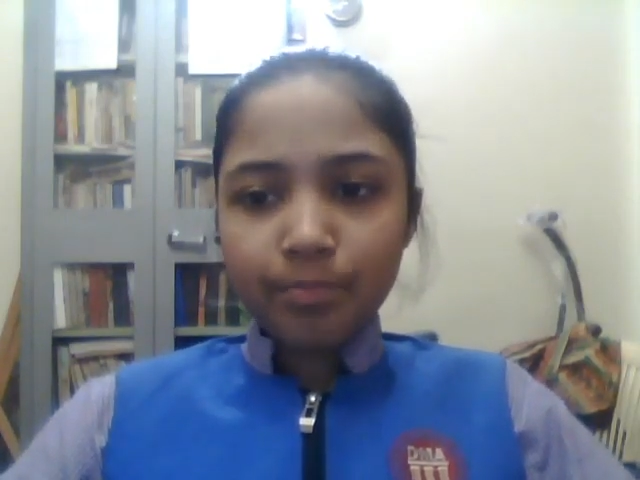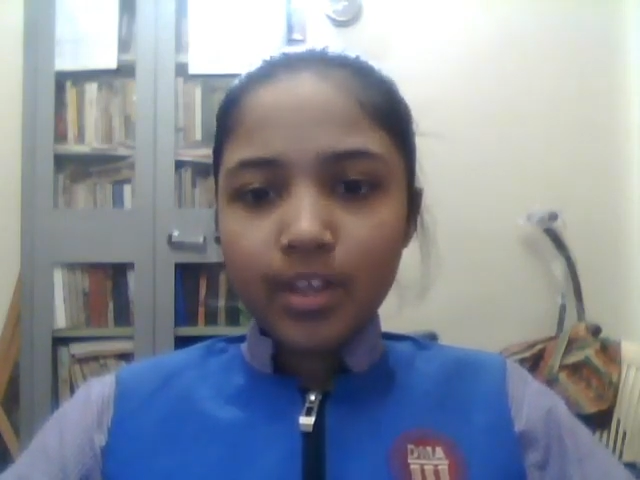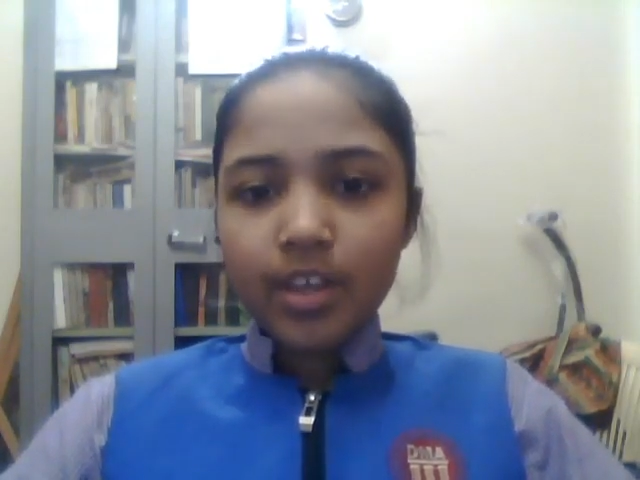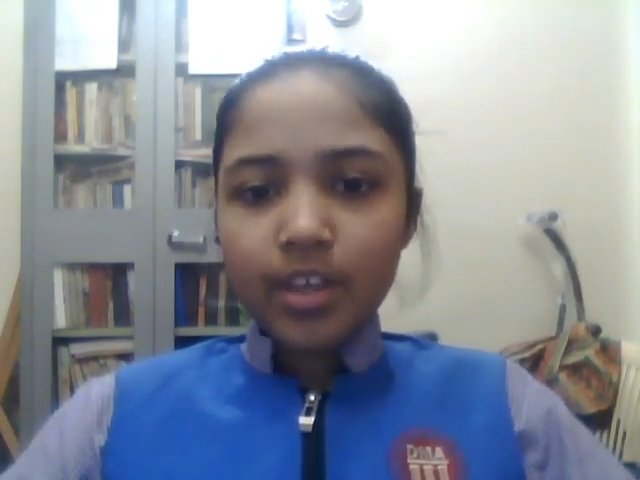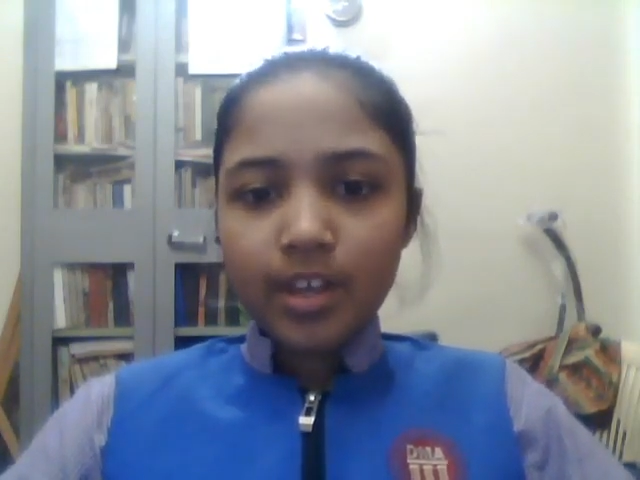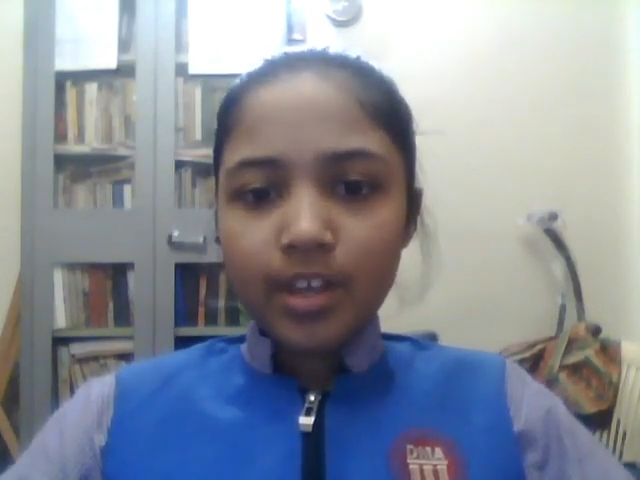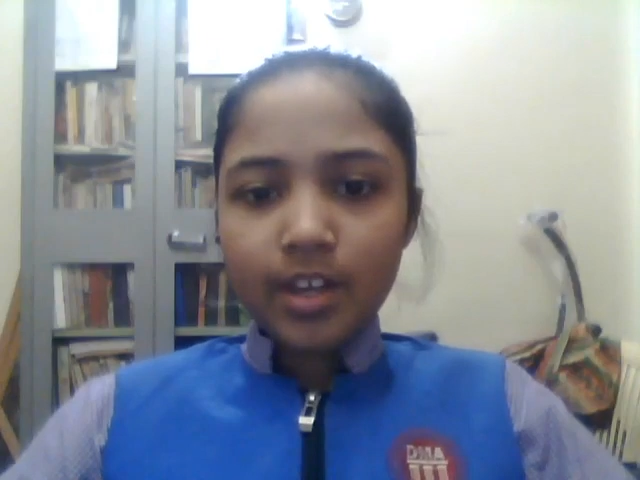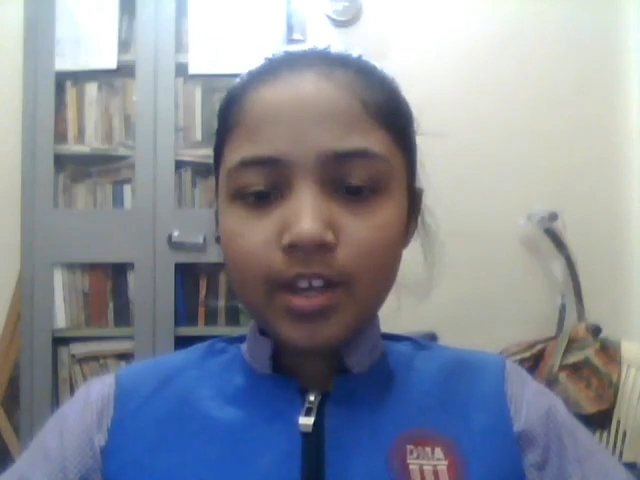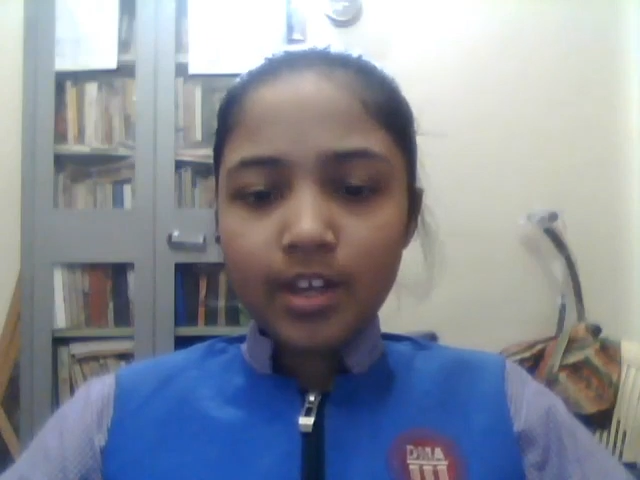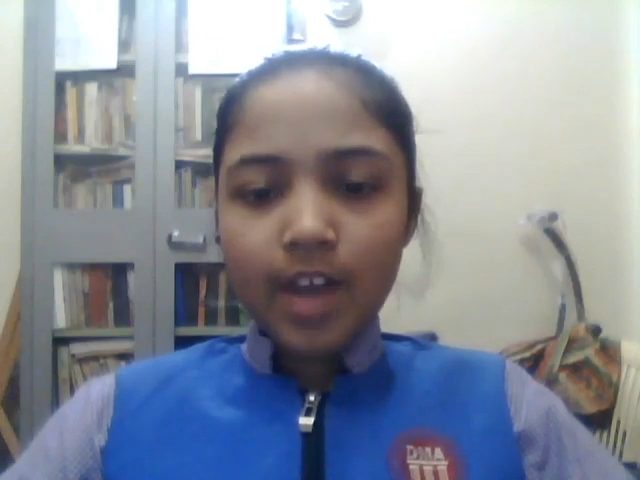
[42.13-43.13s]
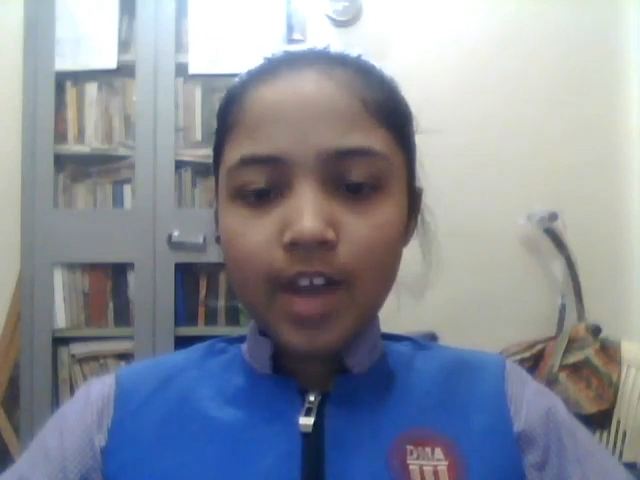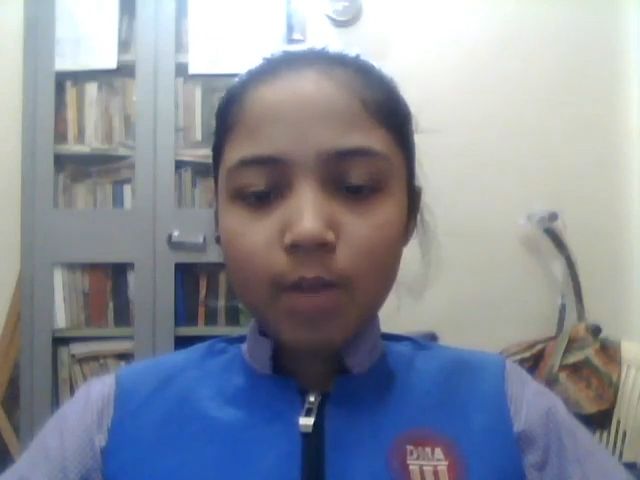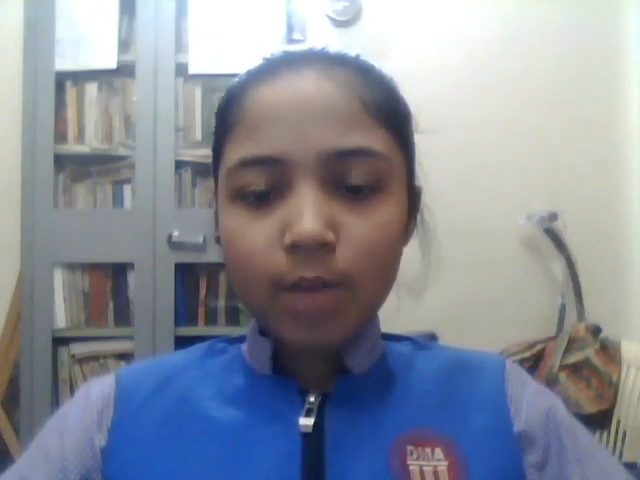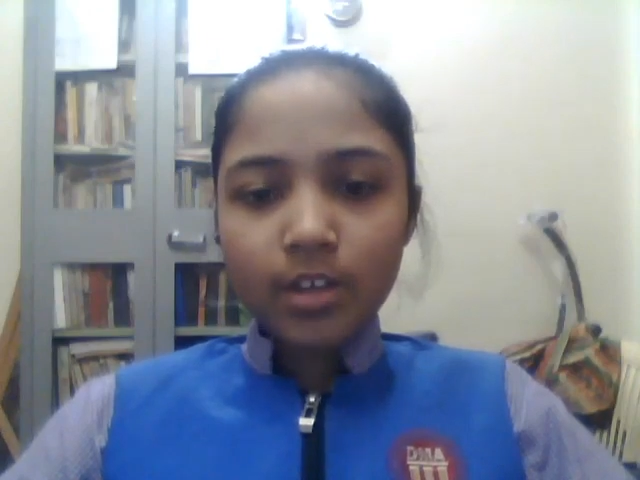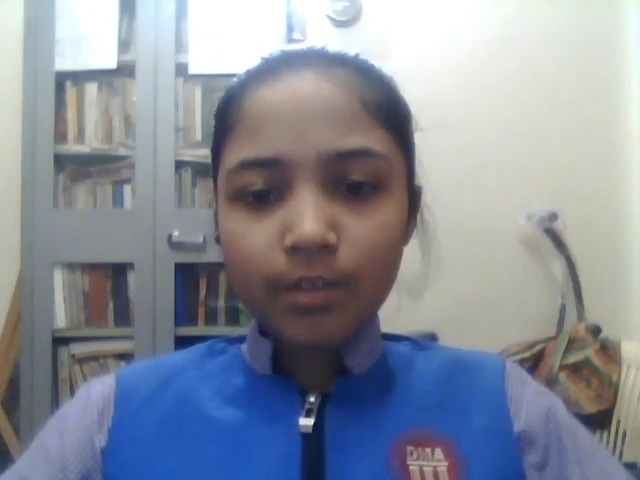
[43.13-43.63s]
He attended annual
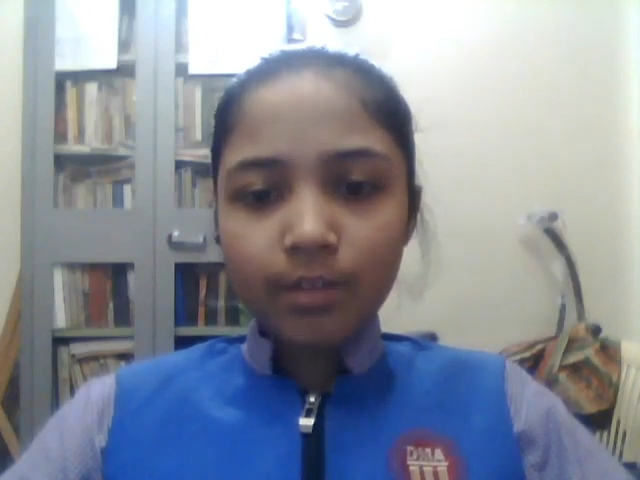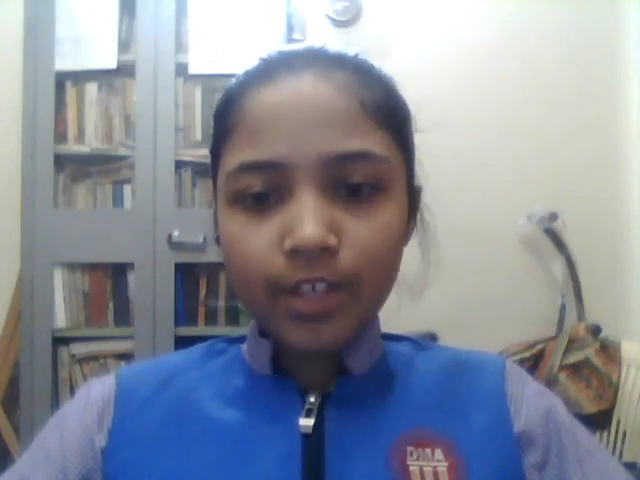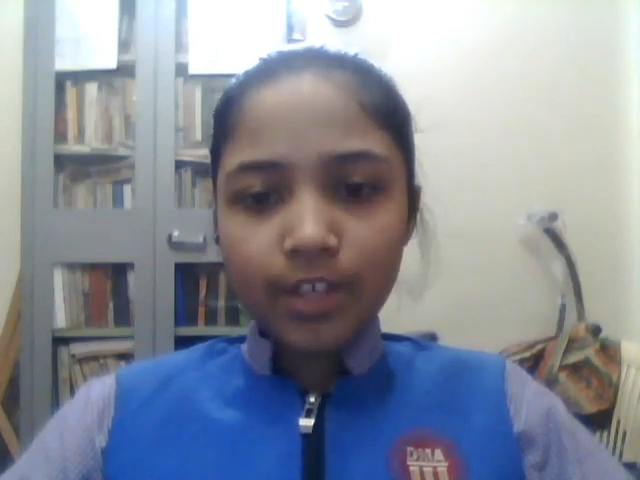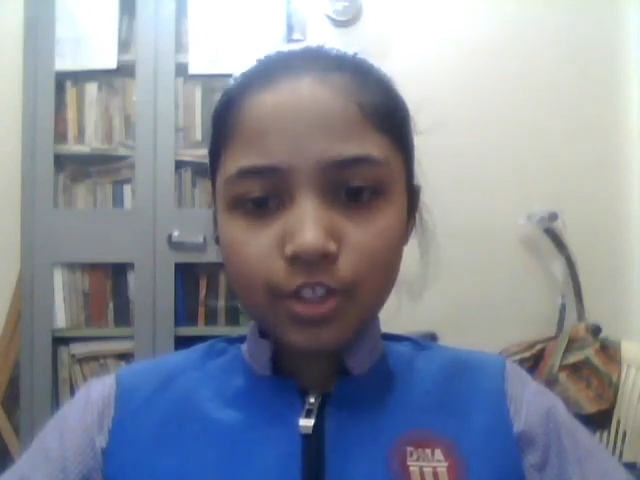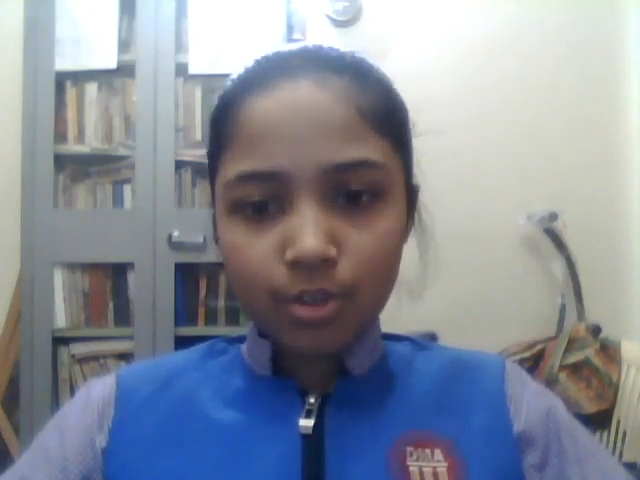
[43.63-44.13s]
convention